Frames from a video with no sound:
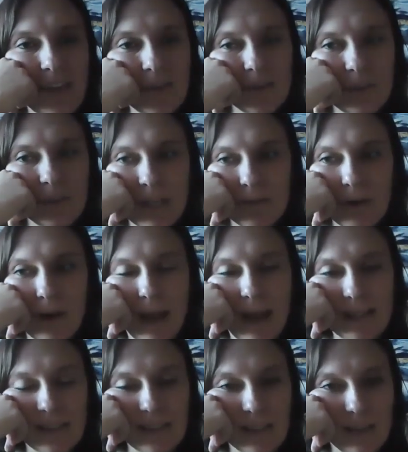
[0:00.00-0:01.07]
And thank you so much, Rep.
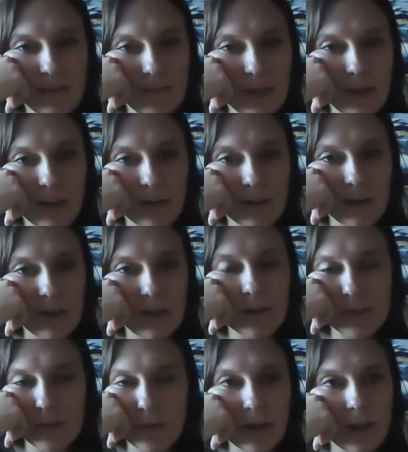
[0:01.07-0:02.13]
Isaacsohn, for your
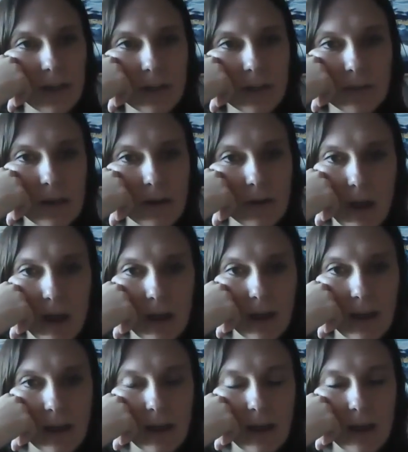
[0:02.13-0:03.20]
historic
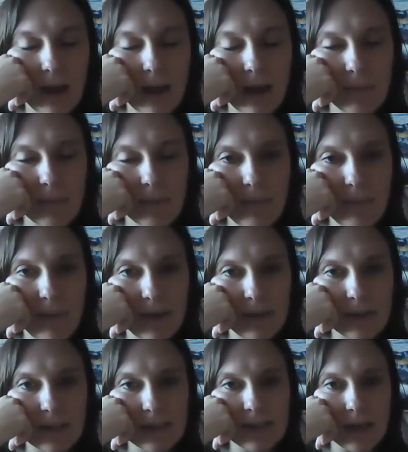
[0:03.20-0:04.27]
career-long
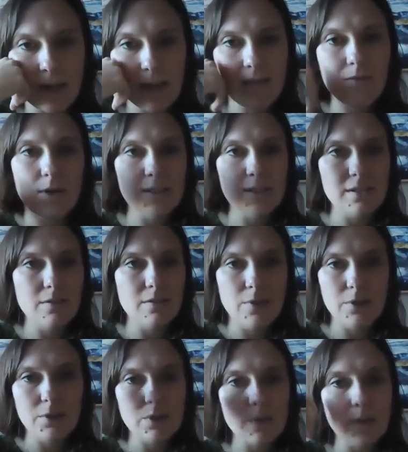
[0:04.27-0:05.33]
commitment to centering the voices
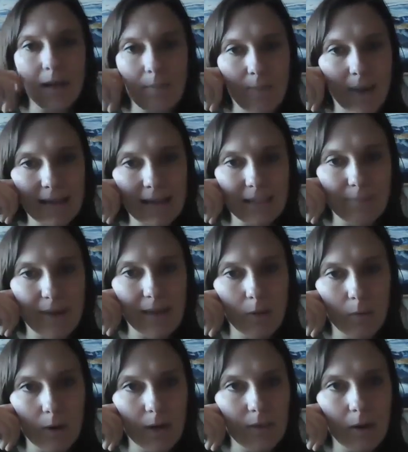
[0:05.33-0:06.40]
of folks who are impacted by
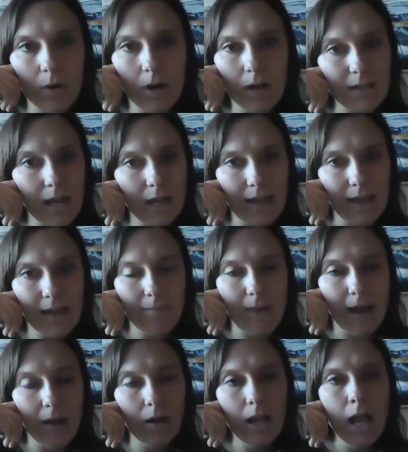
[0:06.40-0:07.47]
the work that we're all talking
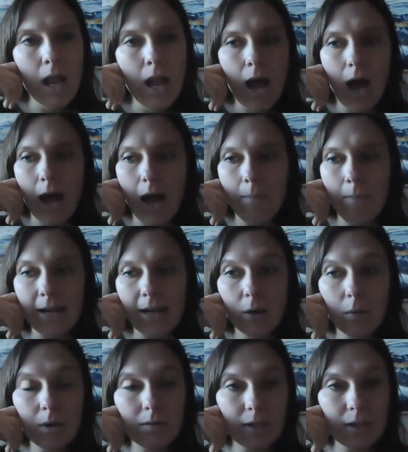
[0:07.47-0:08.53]
about. I
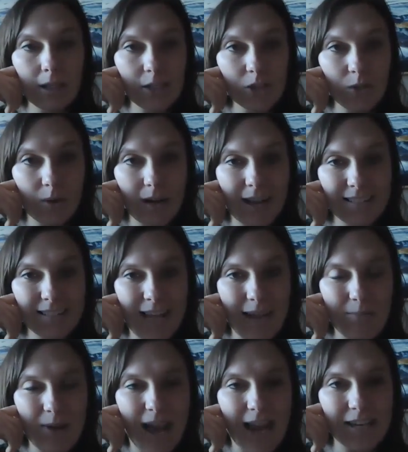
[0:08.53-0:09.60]
know we're really short on
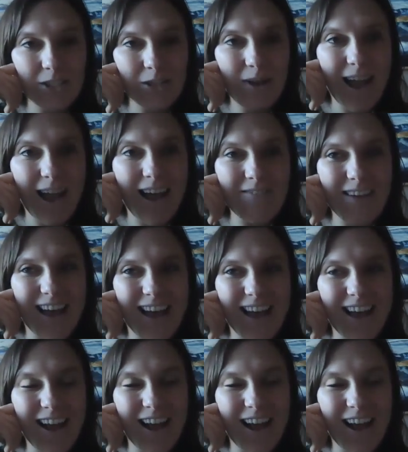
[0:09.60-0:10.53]
time, but I do have